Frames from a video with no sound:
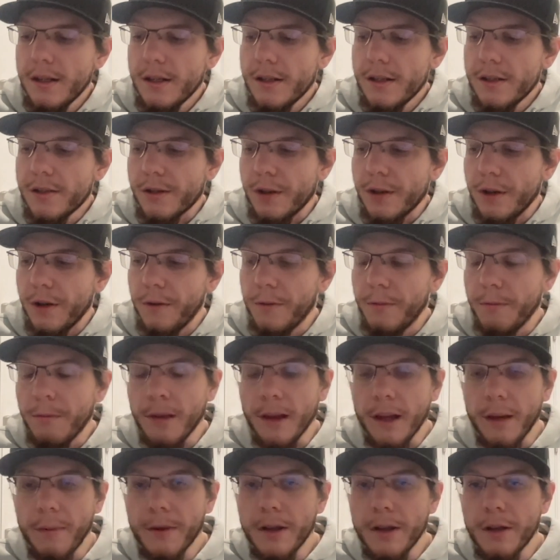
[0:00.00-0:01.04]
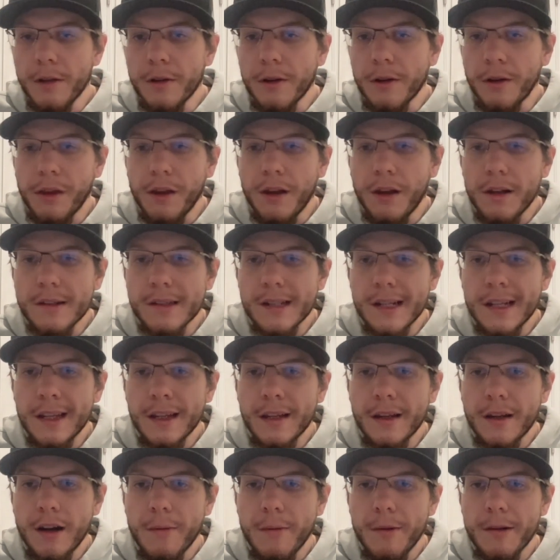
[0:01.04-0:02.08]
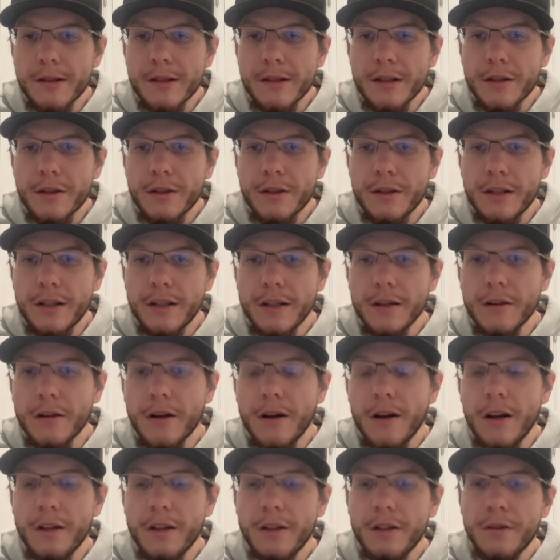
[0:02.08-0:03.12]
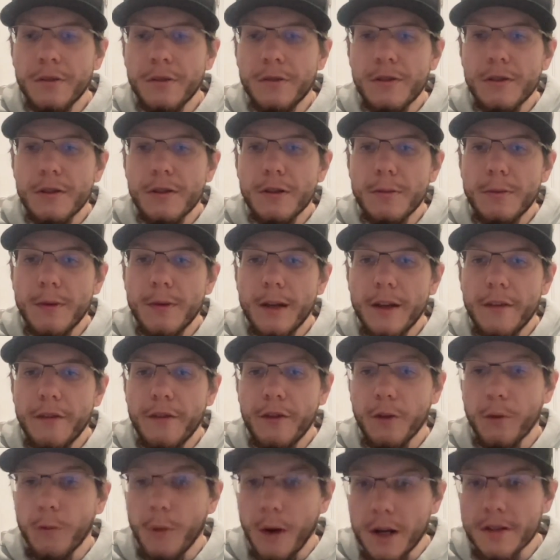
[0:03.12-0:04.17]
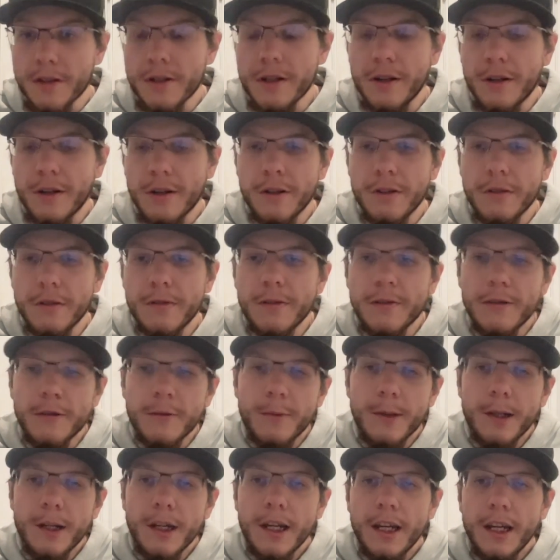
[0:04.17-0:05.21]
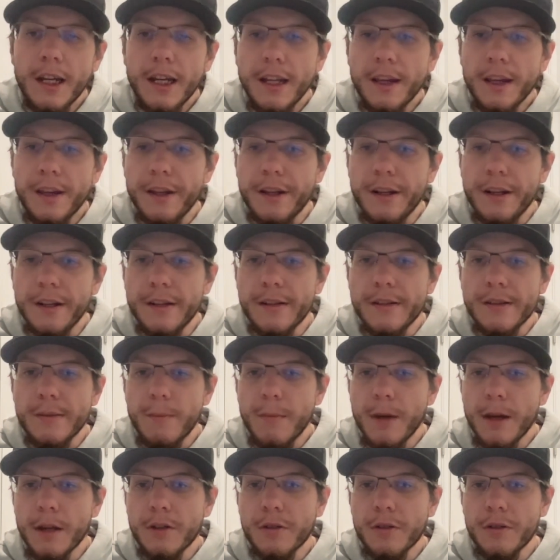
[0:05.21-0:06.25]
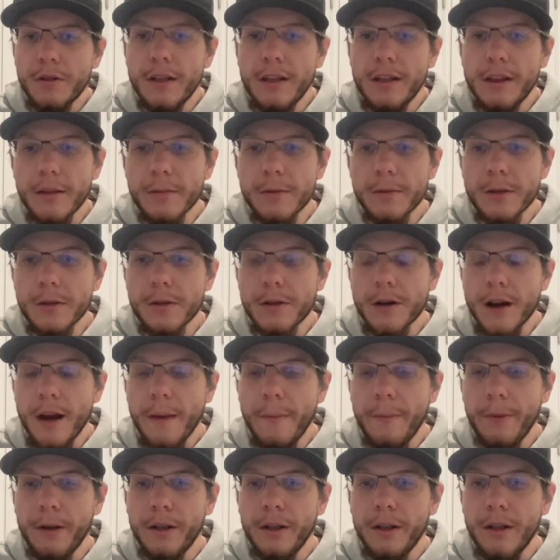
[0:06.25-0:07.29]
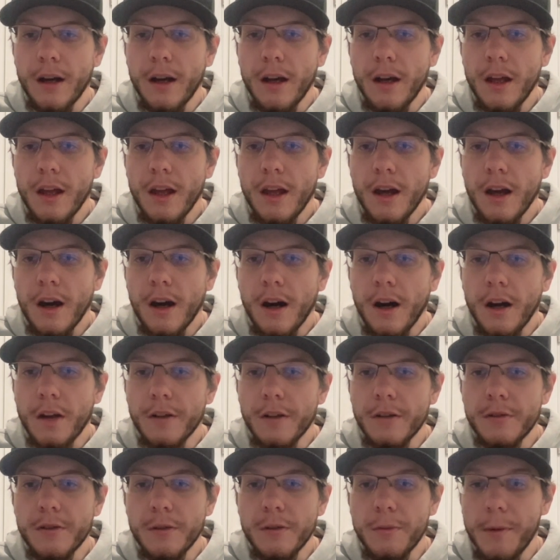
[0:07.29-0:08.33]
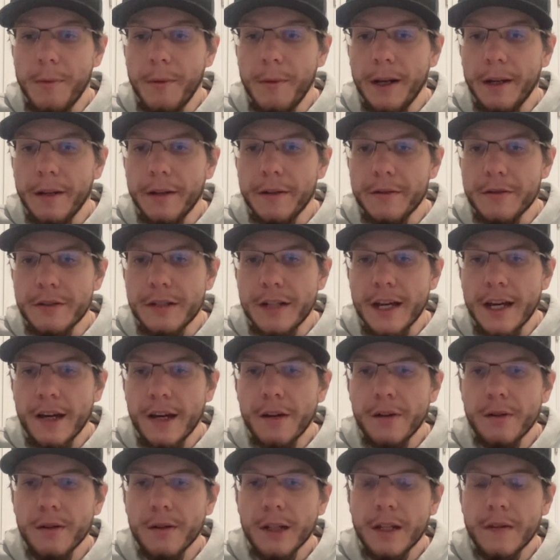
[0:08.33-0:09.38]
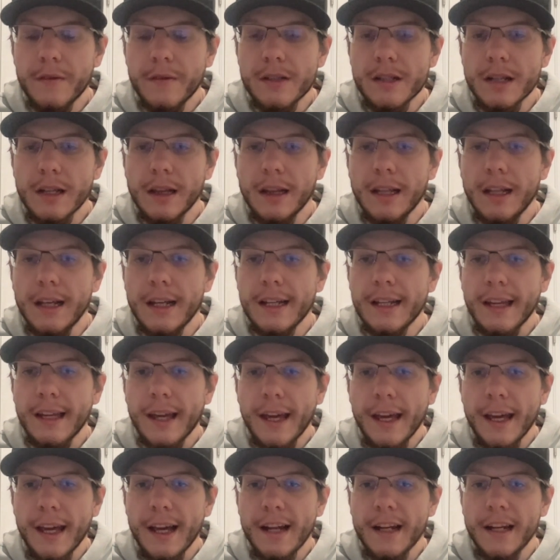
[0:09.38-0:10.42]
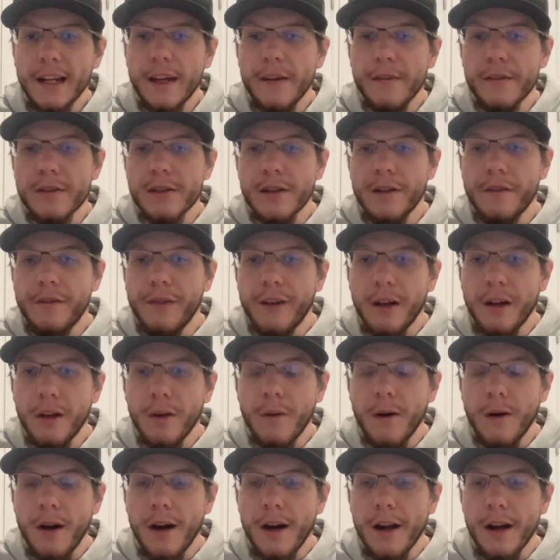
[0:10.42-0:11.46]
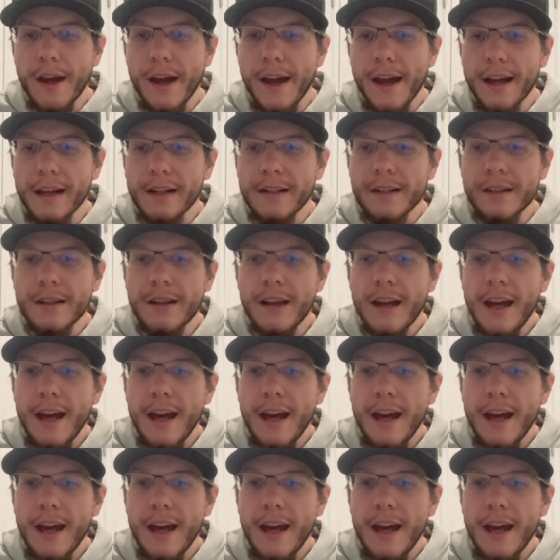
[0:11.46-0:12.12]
So let me know your thoughts in the comment section here on YouTube. If you're watching on YouTube, that is, make sure you hit that subscribe button on YouTube at Mountaineers Now. Give us a like and give us a follow on X